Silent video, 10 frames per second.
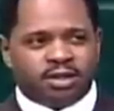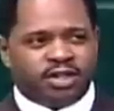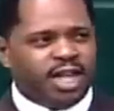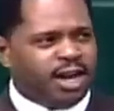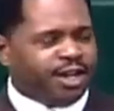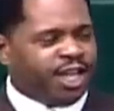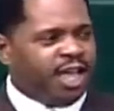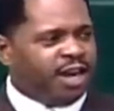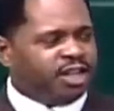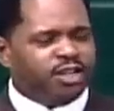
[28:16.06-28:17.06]
a
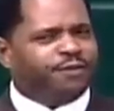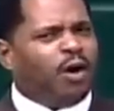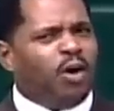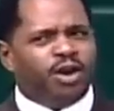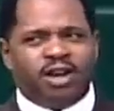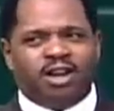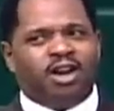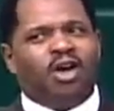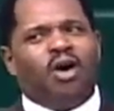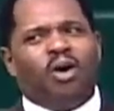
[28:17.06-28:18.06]
dedicated, devoted,
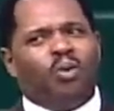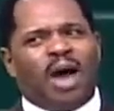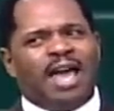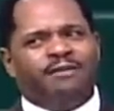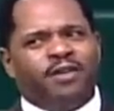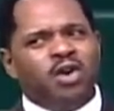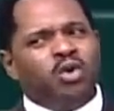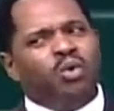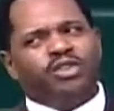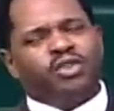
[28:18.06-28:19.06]
and loyal wife
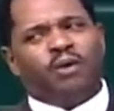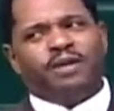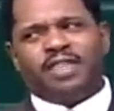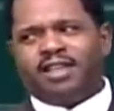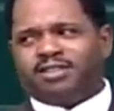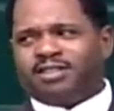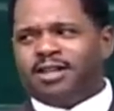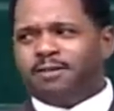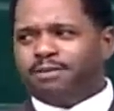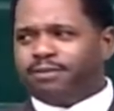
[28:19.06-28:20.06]
who was over there
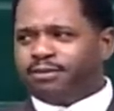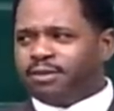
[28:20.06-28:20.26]
asleep.